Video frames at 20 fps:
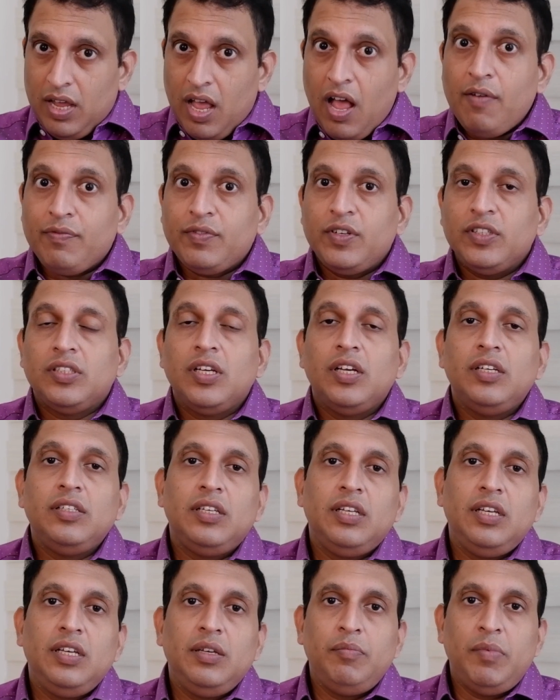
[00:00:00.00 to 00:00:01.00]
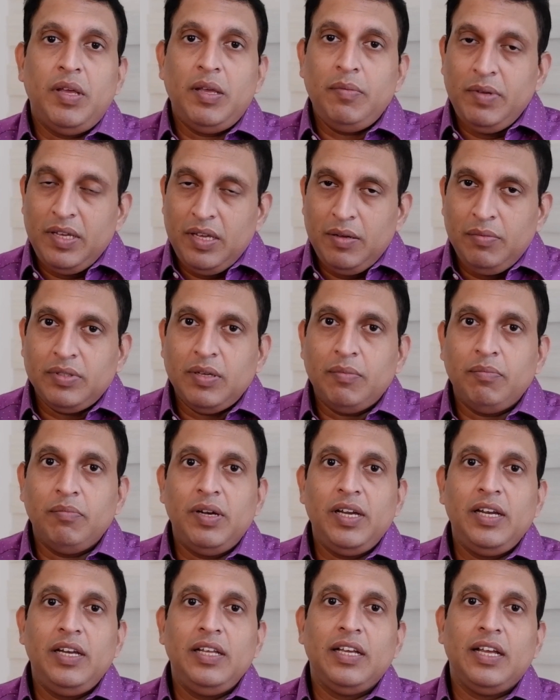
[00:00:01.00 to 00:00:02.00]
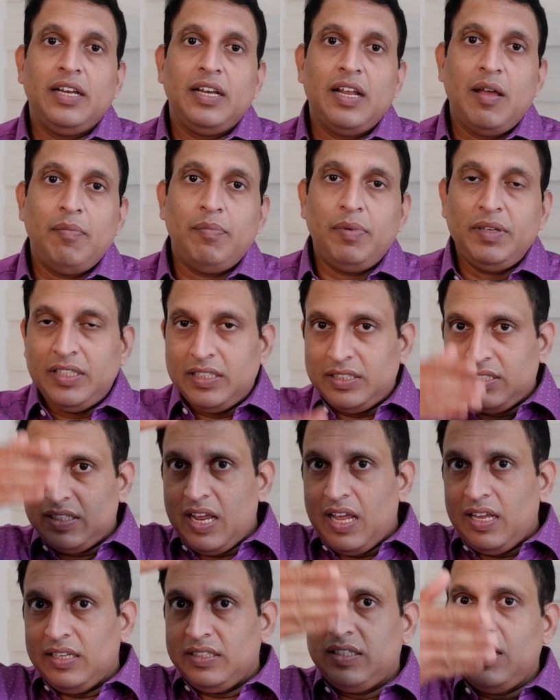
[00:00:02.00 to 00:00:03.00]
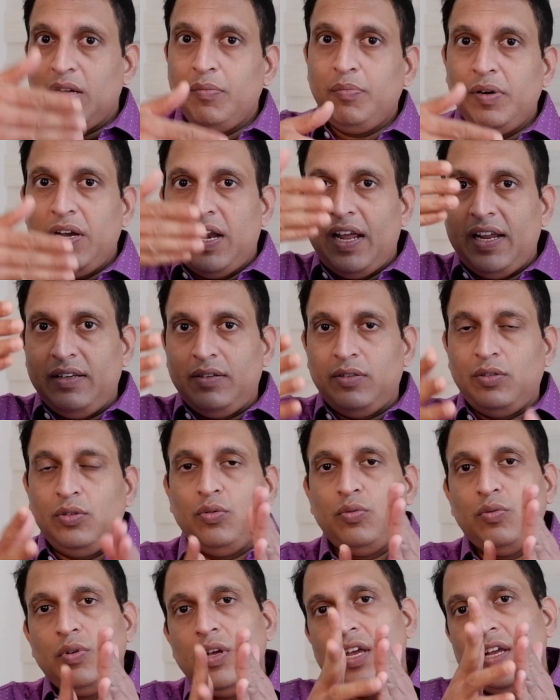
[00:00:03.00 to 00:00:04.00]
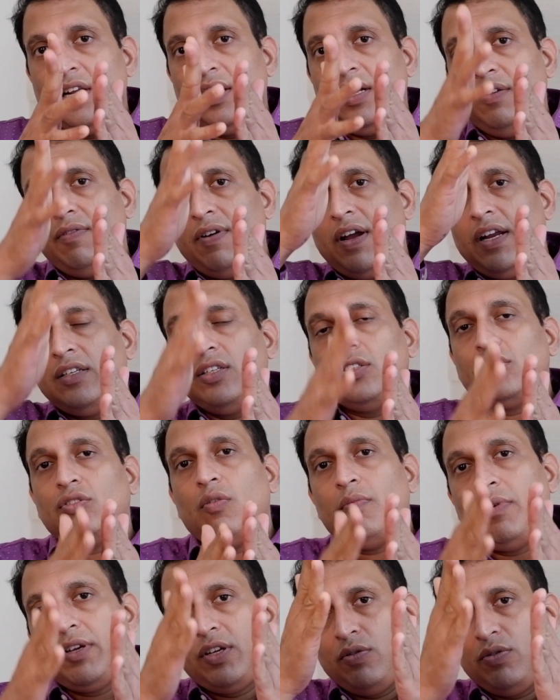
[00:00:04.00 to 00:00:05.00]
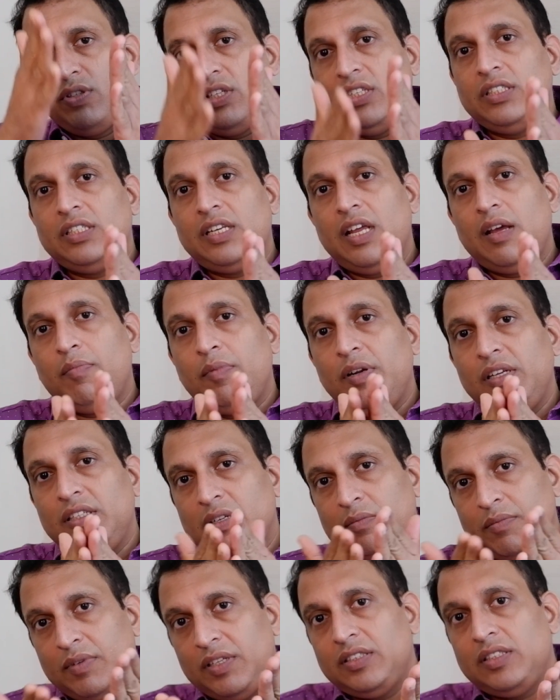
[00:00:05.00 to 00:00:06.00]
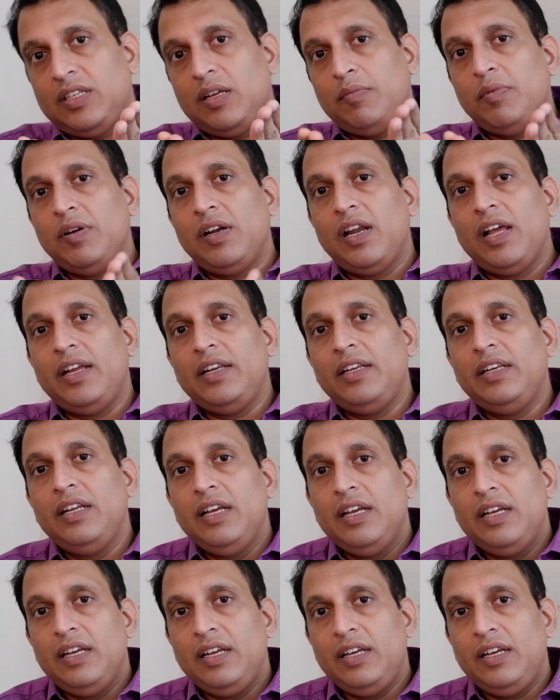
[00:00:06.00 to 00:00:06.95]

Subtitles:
After surgery, maybe some bleeding can happen. The staple line, you divide the stomach using staplers, sometimes staple line,